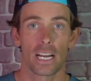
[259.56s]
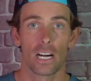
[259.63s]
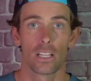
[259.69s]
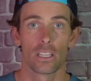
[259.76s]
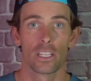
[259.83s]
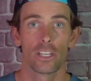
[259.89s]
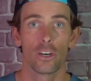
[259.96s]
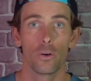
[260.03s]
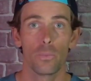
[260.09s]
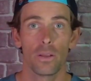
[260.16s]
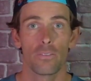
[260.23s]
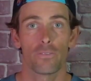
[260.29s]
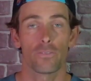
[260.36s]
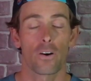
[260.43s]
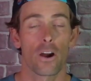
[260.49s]
a little
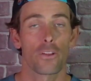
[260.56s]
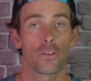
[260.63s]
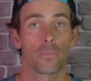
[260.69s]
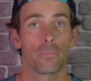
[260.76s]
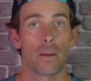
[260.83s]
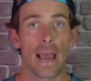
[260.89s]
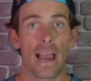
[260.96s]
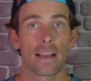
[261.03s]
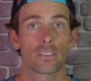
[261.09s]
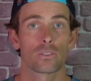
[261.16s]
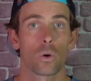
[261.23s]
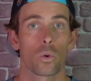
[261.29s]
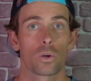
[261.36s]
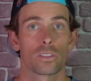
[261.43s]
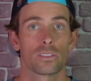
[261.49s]
bit farther back
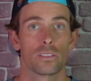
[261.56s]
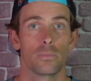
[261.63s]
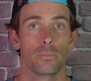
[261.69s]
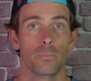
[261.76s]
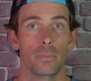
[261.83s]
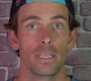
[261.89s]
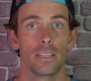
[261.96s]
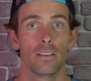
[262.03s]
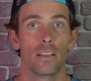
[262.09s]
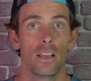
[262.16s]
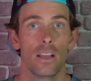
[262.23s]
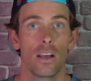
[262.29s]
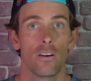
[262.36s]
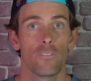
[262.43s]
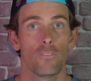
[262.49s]
towards the
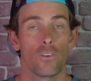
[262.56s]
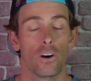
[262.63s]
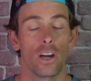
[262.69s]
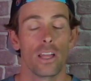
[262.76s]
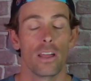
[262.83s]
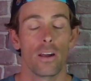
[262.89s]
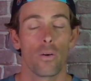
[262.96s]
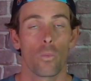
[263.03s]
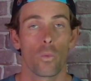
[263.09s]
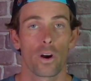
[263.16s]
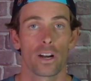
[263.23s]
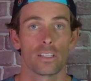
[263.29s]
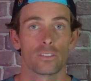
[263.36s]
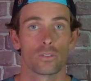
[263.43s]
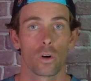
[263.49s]
mid-foot,
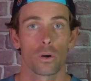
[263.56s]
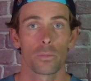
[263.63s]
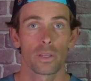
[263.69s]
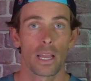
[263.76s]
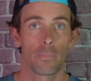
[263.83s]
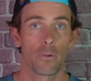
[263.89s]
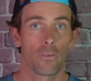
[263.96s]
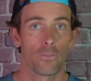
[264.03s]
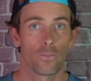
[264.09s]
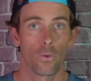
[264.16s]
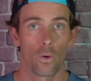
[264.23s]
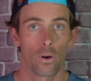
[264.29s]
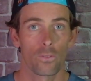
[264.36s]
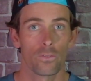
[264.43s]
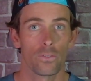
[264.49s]
whereas normally I'm a
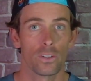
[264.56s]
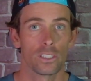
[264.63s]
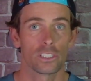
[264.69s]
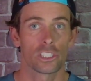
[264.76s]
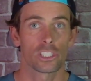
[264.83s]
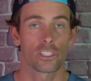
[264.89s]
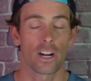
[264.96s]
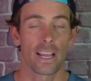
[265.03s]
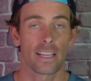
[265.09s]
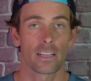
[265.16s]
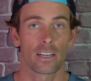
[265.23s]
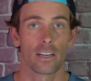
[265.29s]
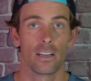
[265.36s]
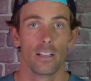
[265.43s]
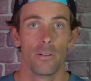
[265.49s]
4-foot
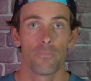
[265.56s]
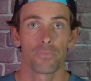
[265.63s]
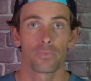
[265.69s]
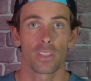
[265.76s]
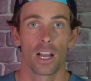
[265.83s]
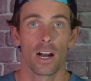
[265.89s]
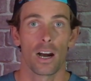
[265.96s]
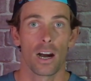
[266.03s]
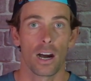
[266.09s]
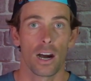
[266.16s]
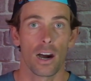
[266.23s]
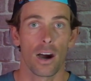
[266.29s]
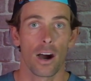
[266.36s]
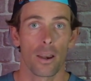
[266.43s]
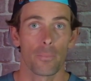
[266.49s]
striker
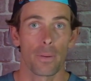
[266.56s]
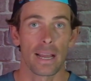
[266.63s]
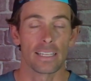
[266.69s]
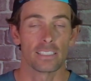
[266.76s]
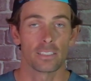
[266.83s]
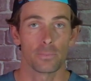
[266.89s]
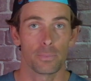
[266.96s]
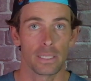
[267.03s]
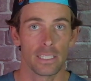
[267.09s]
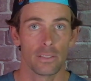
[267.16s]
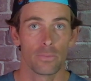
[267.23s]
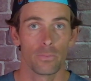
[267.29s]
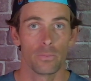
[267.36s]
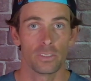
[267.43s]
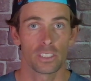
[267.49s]
on my
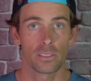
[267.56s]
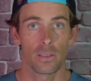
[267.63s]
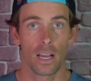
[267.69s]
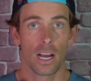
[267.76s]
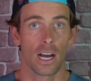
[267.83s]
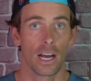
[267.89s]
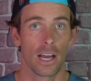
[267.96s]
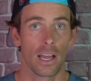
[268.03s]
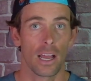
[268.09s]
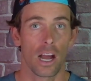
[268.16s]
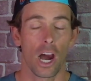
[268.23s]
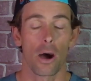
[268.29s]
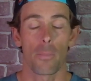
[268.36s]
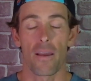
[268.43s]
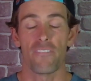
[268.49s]

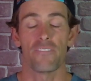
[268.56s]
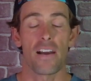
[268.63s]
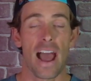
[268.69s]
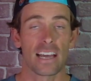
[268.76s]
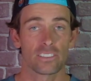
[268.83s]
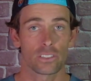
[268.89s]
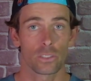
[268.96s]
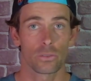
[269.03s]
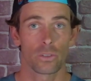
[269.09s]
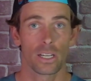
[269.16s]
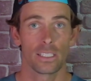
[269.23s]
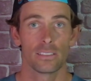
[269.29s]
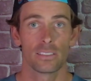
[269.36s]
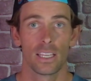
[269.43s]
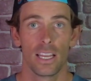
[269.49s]
faster
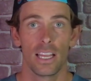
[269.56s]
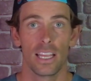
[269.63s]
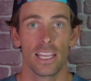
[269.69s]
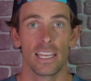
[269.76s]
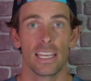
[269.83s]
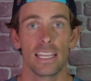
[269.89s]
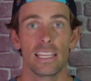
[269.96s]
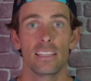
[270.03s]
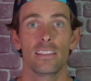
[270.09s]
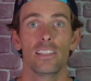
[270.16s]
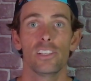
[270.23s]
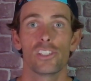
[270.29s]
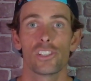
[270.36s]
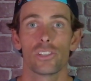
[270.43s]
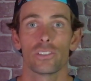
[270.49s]
runs. And in
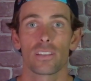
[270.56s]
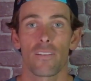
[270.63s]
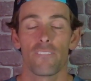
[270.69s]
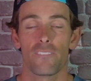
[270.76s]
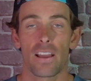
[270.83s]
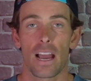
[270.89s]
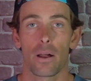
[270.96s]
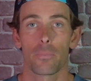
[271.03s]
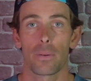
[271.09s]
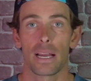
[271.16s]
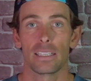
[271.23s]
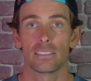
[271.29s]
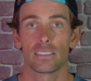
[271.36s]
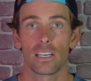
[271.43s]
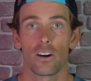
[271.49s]
these shoes, I found
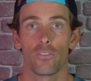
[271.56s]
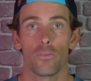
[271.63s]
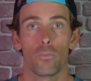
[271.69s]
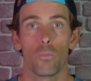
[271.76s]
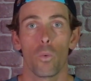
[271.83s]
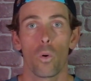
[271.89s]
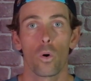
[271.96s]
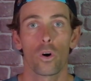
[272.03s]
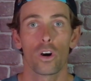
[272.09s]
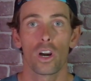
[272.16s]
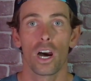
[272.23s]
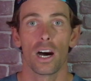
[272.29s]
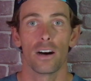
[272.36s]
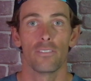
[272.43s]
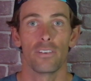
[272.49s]
myself
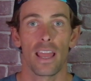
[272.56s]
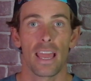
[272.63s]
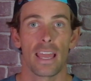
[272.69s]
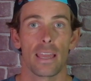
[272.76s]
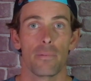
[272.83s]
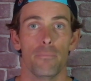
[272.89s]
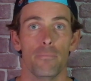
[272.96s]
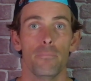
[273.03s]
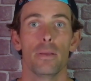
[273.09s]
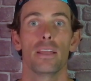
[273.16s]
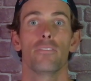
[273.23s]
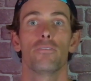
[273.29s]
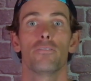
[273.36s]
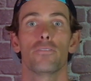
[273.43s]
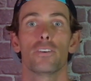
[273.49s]
more of a
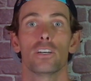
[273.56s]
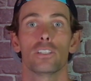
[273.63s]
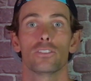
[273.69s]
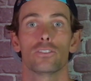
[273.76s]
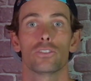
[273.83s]
mid-foot